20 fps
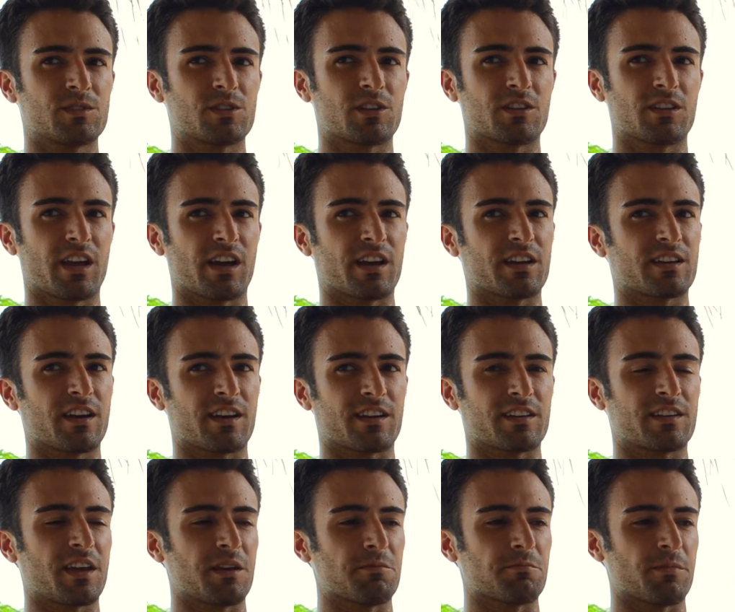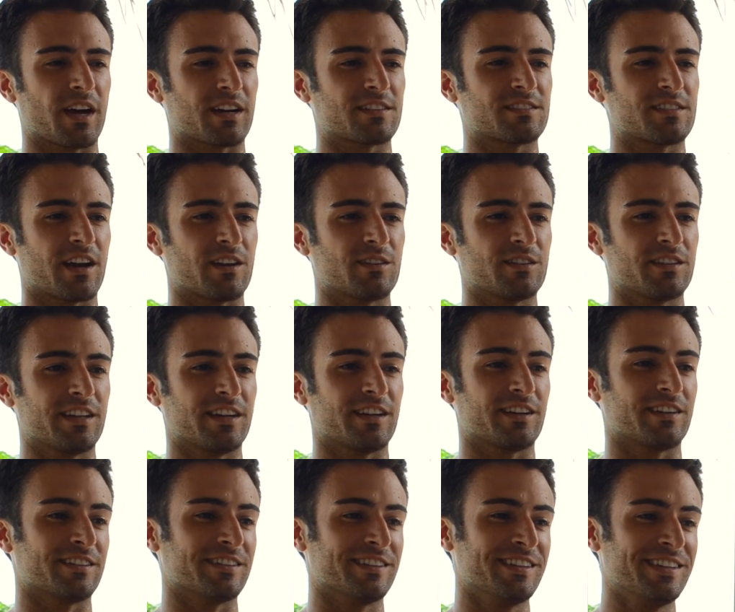So yeah, I, I, came back down
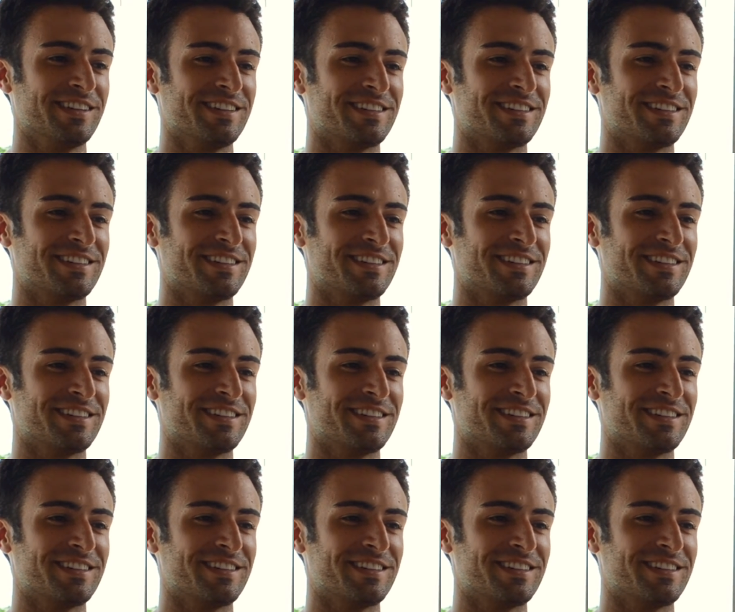here and